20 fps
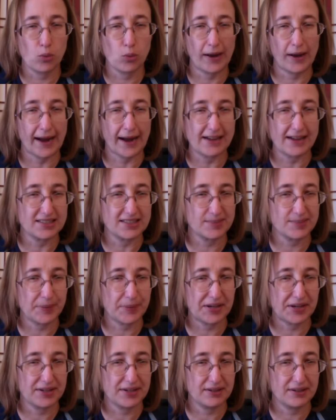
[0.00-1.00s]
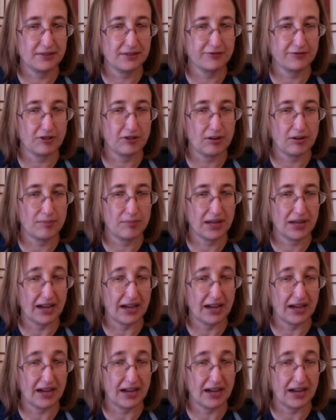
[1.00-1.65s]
when I spun from,